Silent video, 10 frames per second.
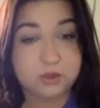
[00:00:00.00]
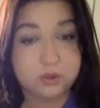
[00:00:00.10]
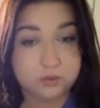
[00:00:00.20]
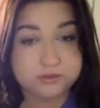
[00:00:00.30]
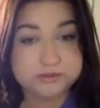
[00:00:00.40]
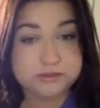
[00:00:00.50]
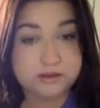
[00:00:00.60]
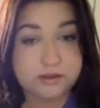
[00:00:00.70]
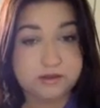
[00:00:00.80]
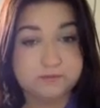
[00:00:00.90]
goals
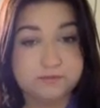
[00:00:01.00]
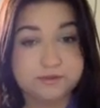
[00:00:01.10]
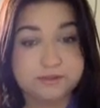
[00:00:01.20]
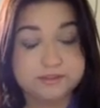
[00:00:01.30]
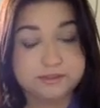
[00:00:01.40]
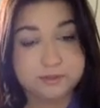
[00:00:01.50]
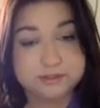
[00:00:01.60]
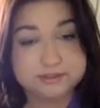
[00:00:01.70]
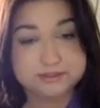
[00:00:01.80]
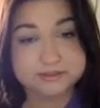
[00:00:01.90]
of the temporary
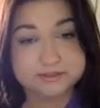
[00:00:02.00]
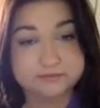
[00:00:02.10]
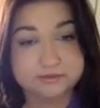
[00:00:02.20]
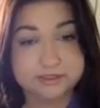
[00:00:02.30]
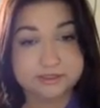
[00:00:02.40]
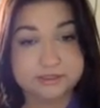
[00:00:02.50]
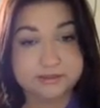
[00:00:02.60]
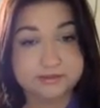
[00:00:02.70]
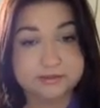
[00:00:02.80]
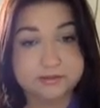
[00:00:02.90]
assistance for
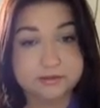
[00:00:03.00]
needy